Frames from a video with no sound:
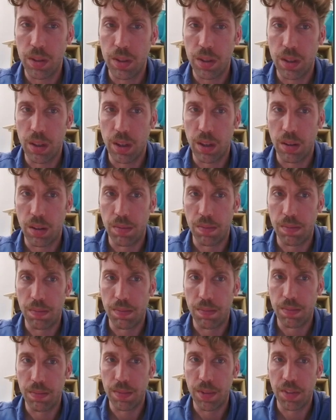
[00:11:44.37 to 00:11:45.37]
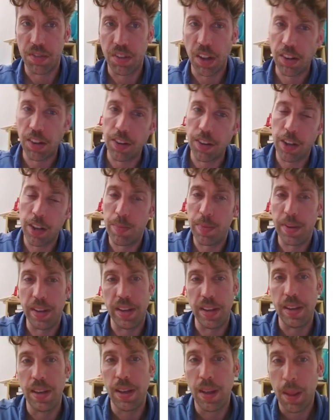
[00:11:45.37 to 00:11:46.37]
the center can
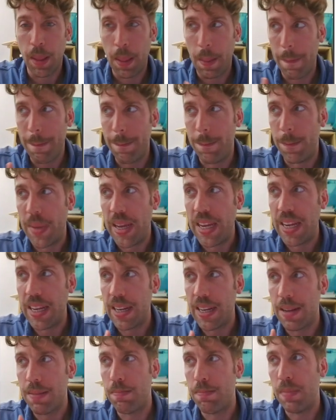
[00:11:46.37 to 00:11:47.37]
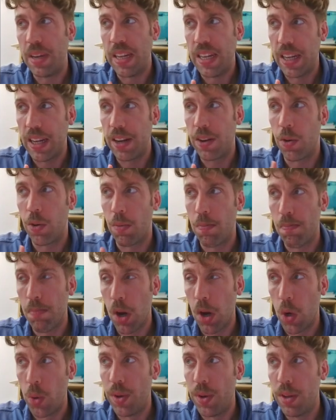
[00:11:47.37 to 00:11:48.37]
be mean, median, or
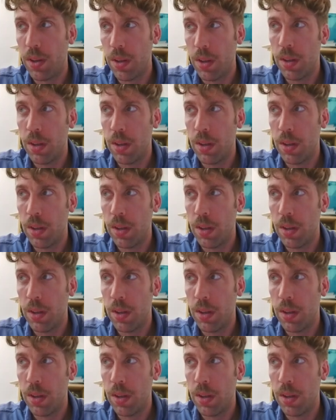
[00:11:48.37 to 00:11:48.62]
mode.